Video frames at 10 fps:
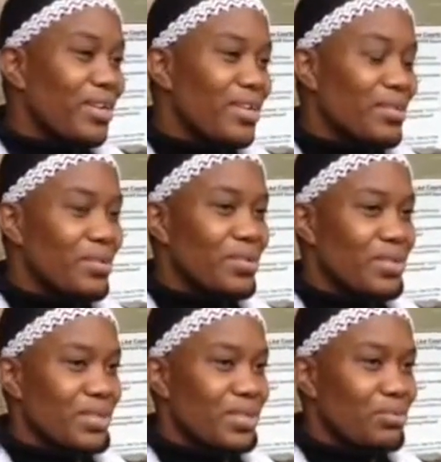you know,
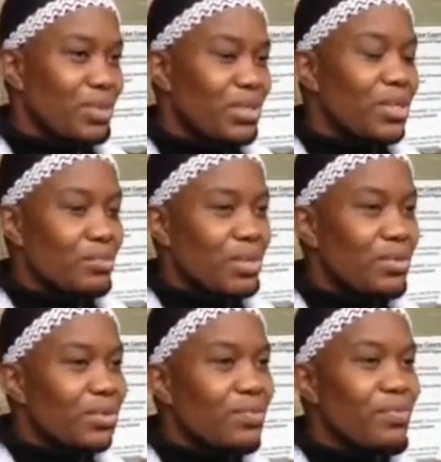just somebody coming
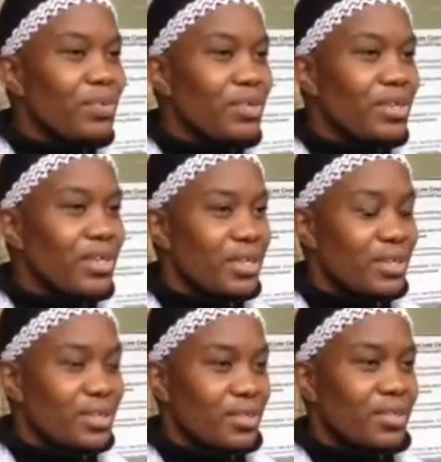looking for her and
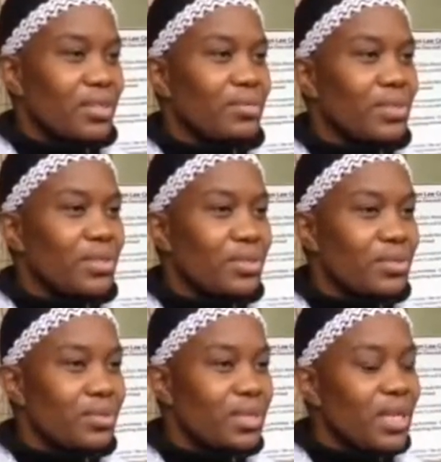then giving you the
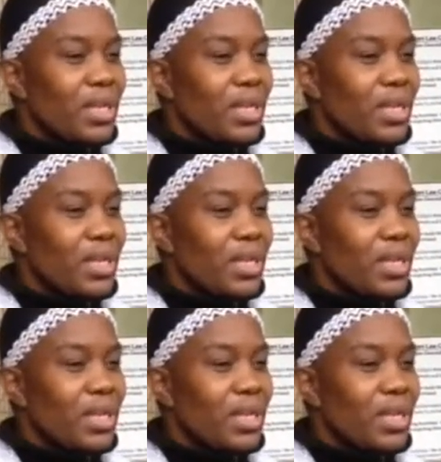news.